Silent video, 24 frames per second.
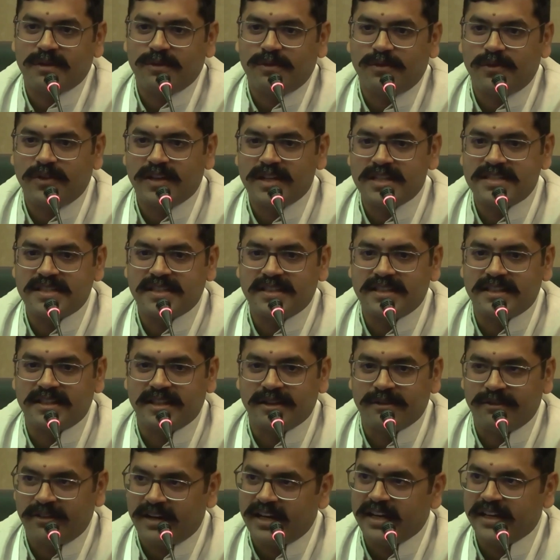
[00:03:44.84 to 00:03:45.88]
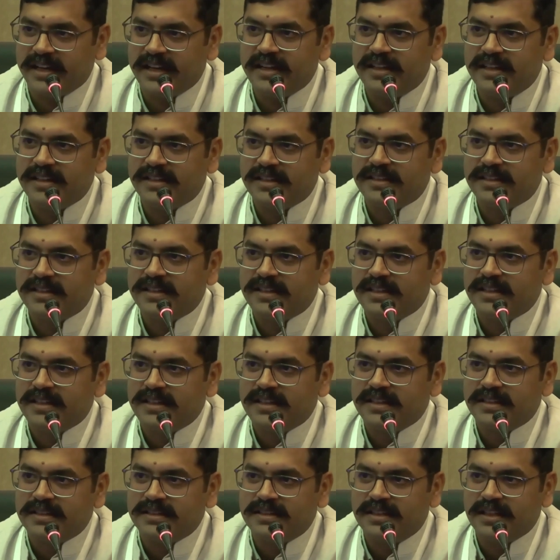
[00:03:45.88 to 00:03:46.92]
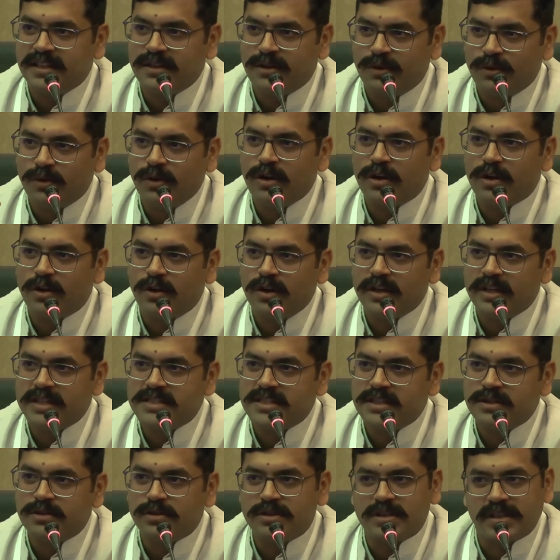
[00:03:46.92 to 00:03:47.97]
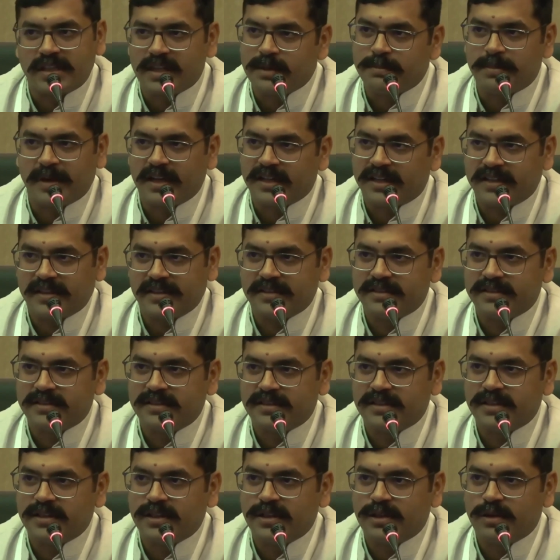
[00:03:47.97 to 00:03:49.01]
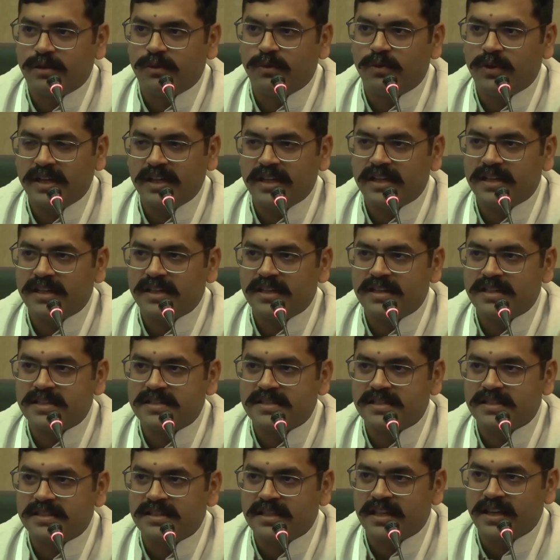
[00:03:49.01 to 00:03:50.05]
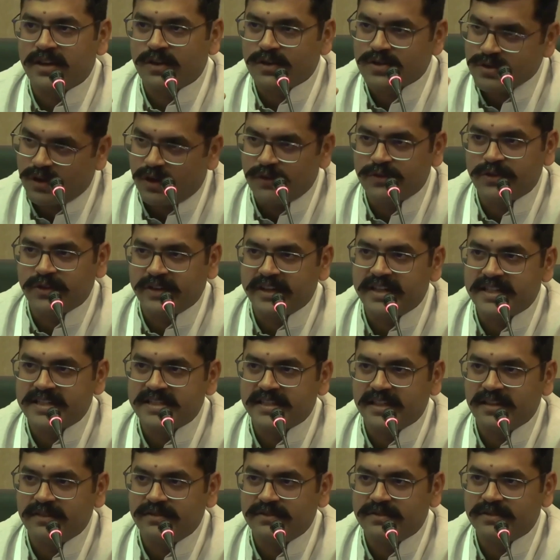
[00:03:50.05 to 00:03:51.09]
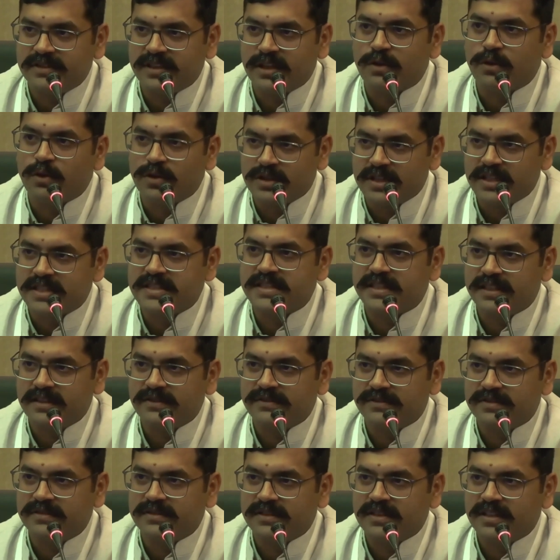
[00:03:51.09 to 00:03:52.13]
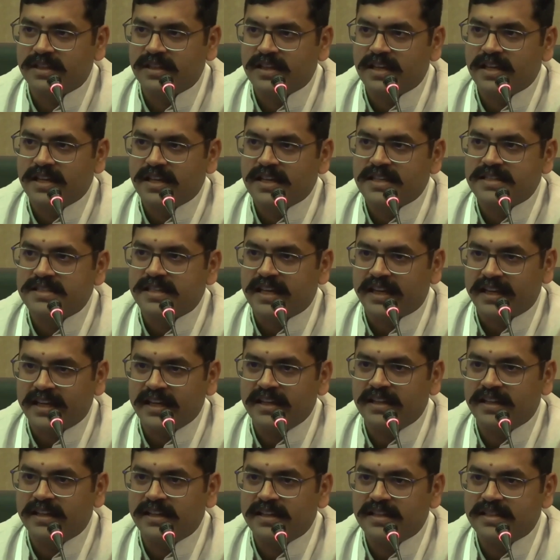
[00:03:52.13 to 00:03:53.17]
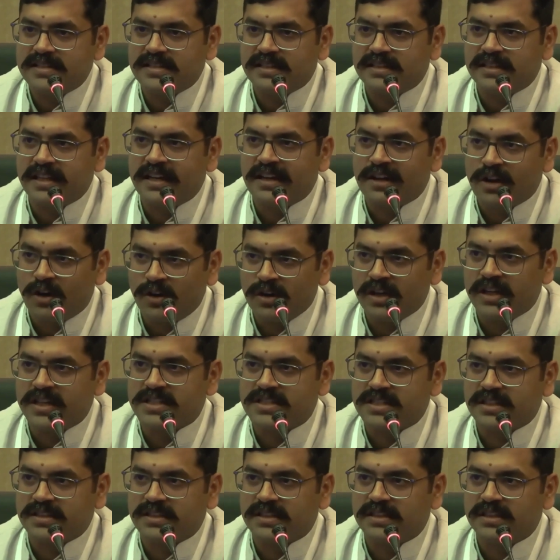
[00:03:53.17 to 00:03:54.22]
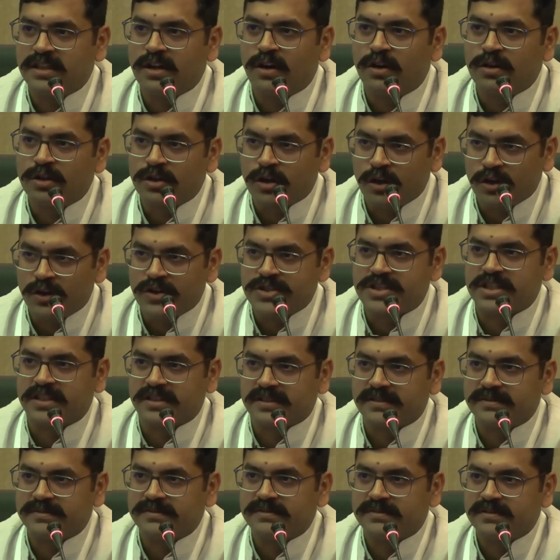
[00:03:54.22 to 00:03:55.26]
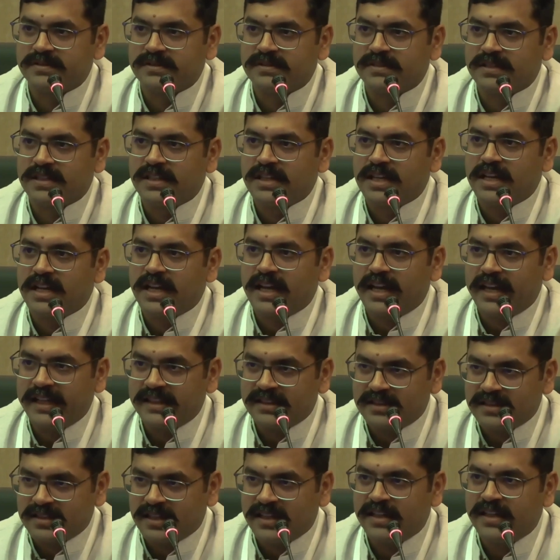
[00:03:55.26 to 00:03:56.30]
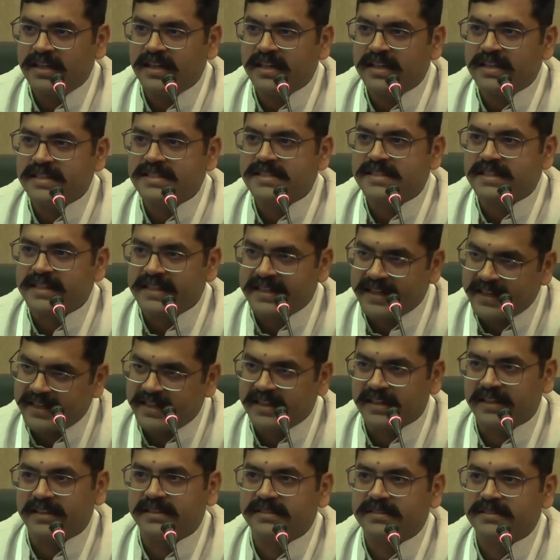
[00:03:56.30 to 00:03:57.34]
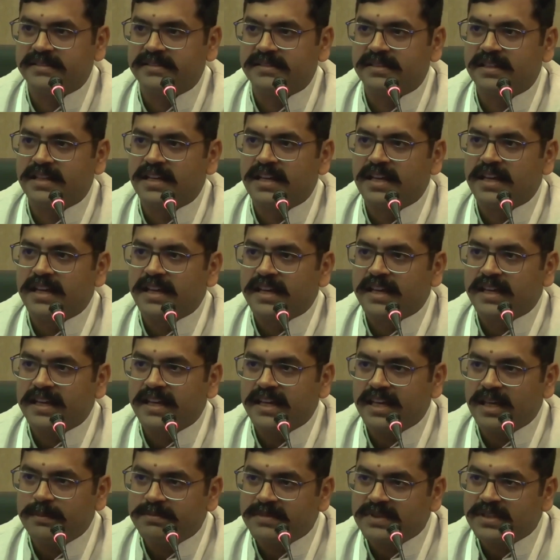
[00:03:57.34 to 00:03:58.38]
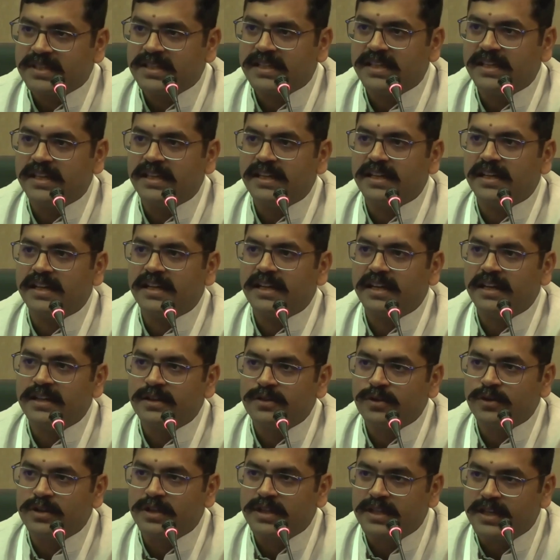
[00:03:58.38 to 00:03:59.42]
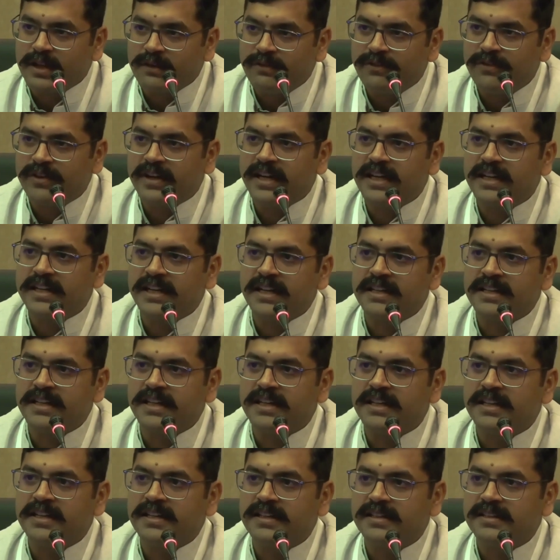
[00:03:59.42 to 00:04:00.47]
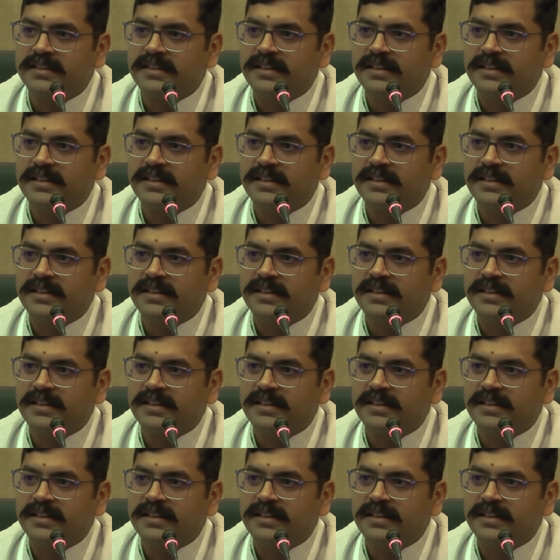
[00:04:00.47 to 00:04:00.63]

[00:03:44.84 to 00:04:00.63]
first divide the whole knowledge into three parts. One is your software itself, the code itself. Second is the knowledge, the ontology. And third is data. Keep three into different entity